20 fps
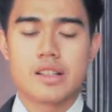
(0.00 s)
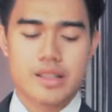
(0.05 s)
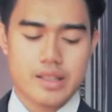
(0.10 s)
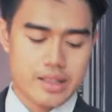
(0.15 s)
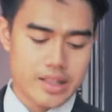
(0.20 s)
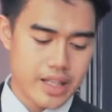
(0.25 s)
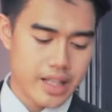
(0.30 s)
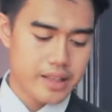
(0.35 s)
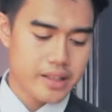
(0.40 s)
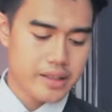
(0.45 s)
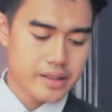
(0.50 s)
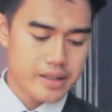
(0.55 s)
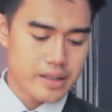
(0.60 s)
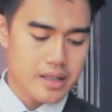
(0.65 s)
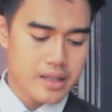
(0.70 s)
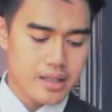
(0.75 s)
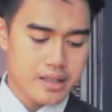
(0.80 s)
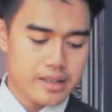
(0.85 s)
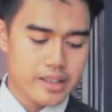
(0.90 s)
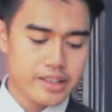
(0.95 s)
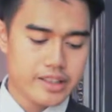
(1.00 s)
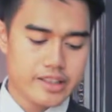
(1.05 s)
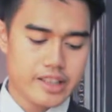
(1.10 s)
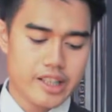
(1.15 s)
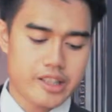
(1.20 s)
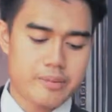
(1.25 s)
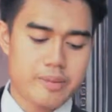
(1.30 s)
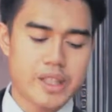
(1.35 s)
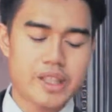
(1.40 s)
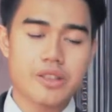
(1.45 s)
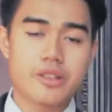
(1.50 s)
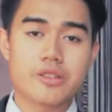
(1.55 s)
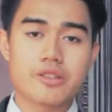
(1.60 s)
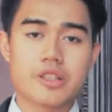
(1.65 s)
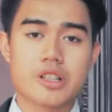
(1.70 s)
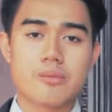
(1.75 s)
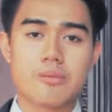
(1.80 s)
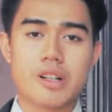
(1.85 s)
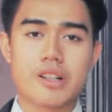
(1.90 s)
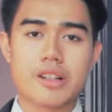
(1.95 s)
Yet, little has been known
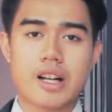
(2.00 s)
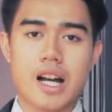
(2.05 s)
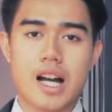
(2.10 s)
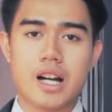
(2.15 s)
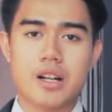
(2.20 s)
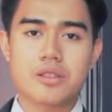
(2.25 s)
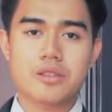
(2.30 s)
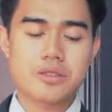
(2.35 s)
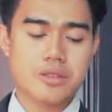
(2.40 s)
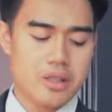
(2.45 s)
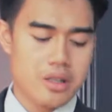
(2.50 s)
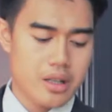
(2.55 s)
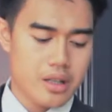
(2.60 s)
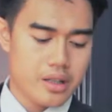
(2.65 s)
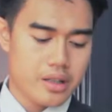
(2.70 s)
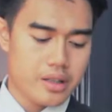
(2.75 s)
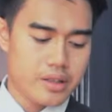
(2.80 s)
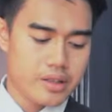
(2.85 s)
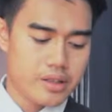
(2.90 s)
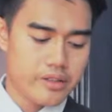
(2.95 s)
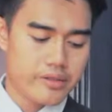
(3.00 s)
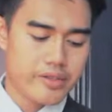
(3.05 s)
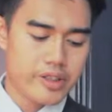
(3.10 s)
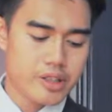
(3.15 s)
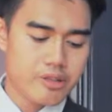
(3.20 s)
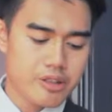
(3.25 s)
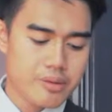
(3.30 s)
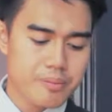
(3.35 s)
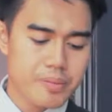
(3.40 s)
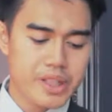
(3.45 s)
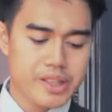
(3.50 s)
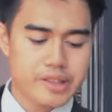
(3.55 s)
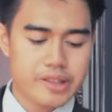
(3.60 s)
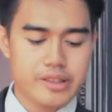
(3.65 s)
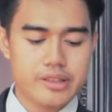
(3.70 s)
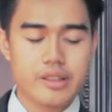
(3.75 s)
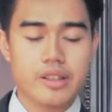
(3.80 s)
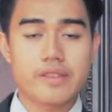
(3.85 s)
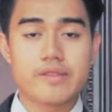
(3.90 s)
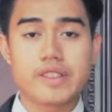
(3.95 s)
about how the frequent
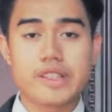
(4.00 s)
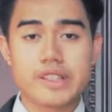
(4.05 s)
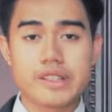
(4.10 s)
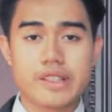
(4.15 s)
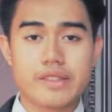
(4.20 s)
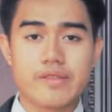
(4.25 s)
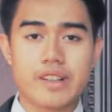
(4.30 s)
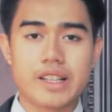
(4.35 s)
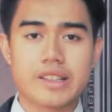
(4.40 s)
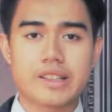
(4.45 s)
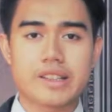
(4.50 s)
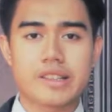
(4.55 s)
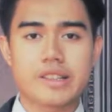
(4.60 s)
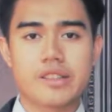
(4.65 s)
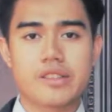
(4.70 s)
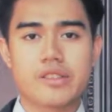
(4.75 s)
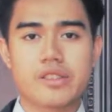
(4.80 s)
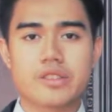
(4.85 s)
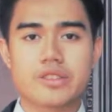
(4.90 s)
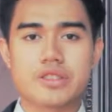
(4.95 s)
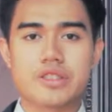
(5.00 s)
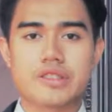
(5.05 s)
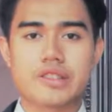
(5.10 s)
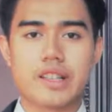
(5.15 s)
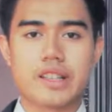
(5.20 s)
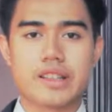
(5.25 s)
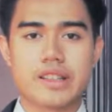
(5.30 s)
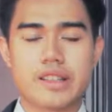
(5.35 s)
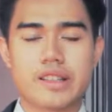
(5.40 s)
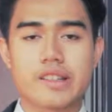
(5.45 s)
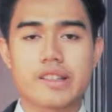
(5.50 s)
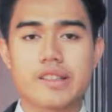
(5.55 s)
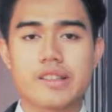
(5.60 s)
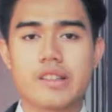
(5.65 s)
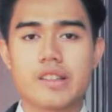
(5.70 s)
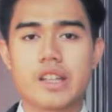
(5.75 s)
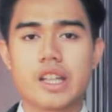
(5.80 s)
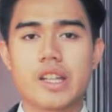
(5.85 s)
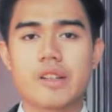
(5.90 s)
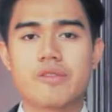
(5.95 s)
presence of these devices in social settings
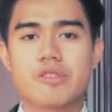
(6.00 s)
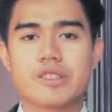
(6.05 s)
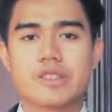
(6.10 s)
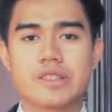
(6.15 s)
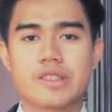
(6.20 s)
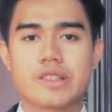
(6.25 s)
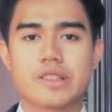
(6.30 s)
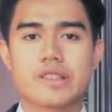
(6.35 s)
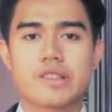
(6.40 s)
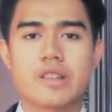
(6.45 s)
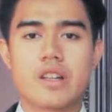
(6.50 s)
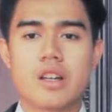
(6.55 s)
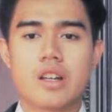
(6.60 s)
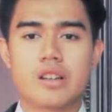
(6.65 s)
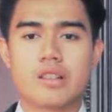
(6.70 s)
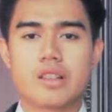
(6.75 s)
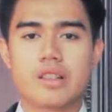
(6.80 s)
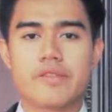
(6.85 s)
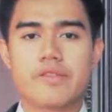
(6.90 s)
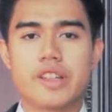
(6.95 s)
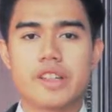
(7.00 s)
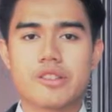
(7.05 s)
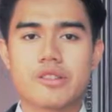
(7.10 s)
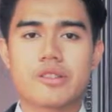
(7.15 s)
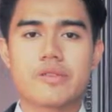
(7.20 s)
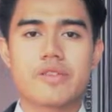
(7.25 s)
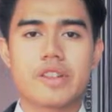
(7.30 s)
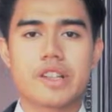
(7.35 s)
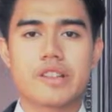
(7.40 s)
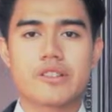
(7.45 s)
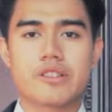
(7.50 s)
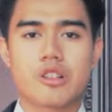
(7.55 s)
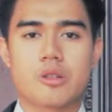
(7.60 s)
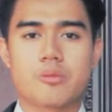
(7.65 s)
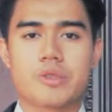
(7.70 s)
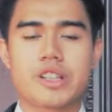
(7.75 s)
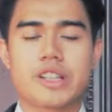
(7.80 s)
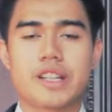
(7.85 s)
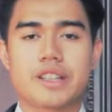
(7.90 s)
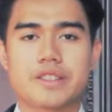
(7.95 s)
influences the face-to-face
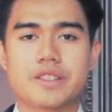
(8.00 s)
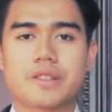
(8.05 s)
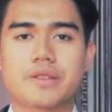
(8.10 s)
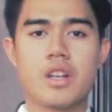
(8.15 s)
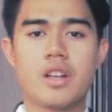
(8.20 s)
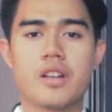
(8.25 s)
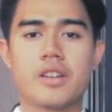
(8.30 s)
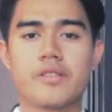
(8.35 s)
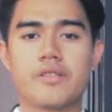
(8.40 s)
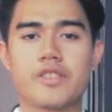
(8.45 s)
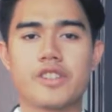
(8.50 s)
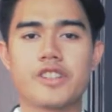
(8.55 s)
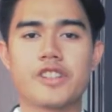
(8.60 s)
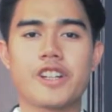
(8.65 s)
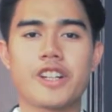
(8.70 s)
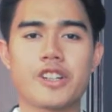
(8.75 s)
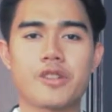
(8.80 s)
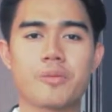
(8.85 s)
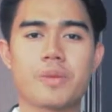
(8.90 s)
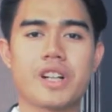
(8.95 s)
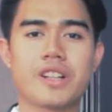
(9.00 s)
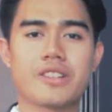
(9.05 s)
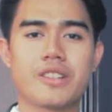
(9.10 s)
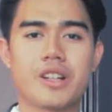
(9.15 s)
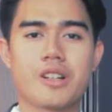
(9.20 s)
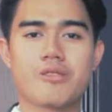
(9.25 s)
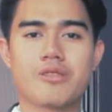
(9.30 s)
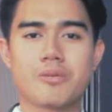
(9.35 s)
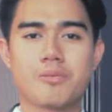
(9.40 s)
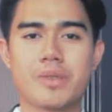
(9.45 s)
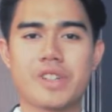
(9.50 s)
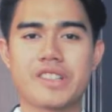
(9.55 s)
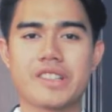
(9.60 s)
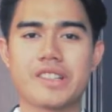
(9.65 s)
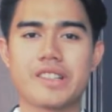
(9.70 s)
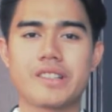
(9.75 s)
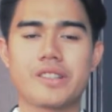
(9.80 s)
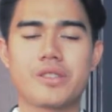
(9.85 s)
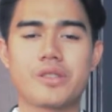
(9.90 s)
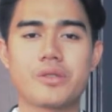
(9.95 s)
communication. For the next part, I will pass
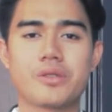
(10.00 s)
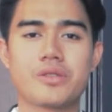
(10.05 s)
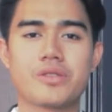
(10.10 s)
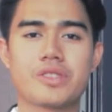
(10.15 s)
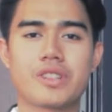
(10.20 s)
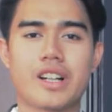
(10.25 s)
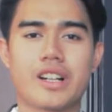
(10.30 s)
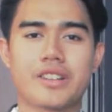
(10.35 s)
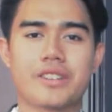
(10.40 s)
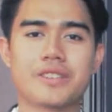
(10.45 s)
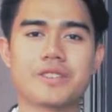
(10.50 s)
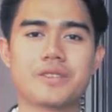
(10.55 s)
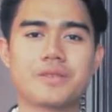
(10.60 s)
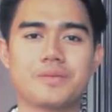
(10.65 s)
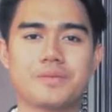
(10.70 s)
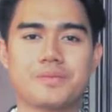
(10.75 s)
it to Cairo.